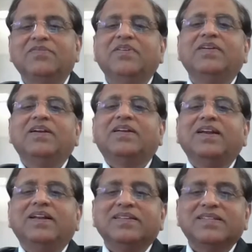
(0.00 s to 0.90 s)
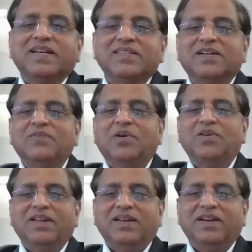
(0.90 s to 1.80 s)
we will treat this as a
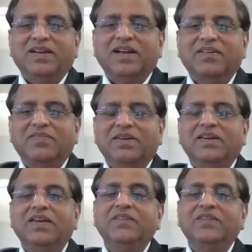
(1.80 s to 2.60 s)
commodity and kind of thing.